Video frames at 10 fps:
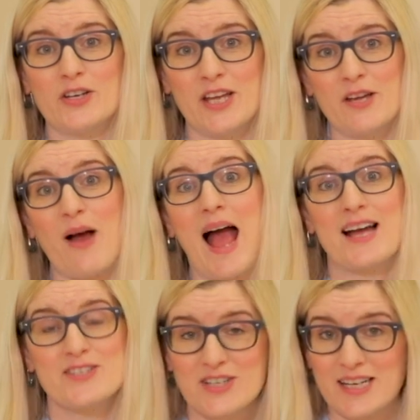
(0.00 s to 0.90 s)
on you
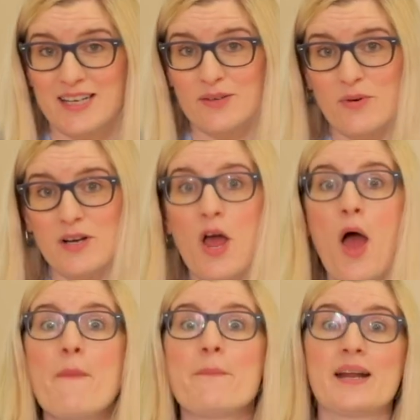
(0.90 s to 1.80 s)
and your little one,
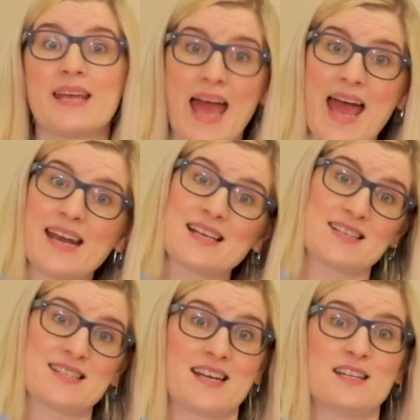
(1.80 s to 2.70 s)
but again, as
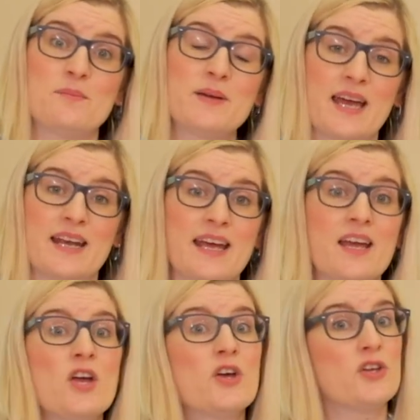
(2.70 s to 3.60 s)
I said at the
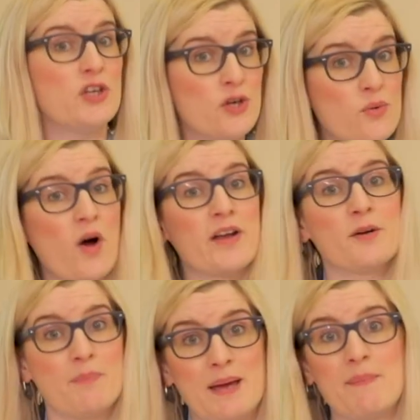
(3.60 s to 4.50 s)
beginning, you are
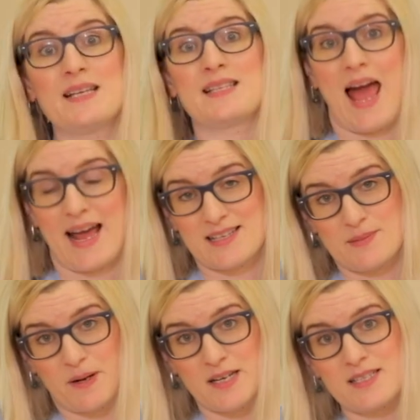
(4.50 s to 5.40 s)
your baby's
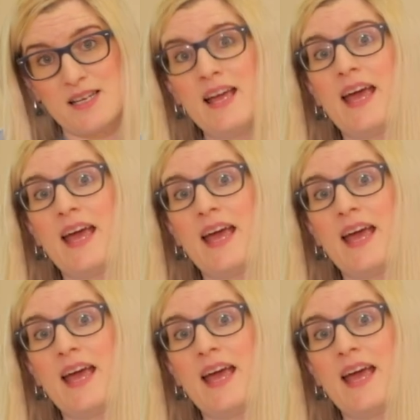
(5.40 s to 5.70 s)
expert.